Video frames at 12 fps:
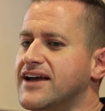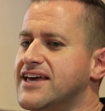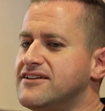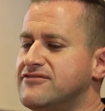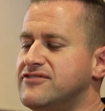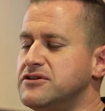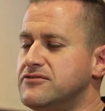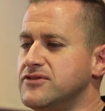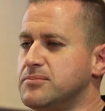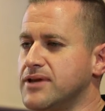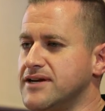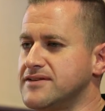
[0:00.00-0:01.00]
get a feel for
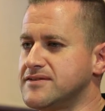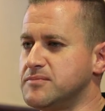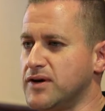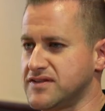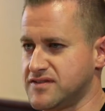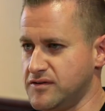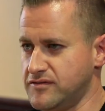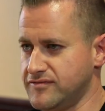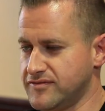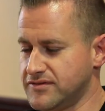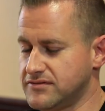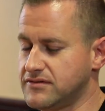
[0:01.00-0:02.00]
the place
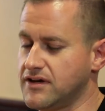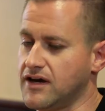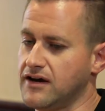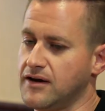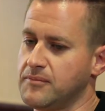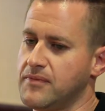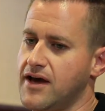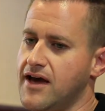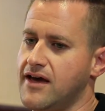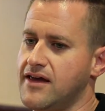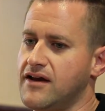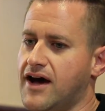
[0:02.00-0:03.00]
myself,
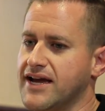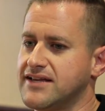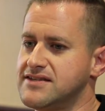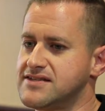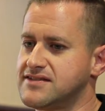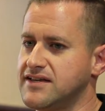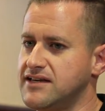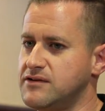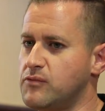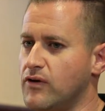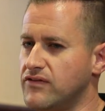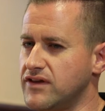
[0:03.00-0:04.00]
and I can see
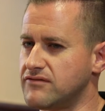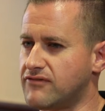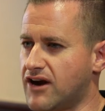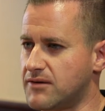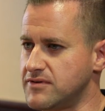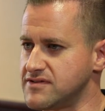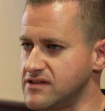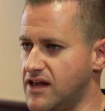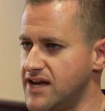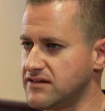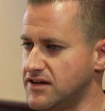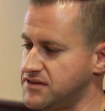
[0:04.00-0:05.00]
what the environment is
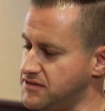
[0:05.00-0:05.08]
like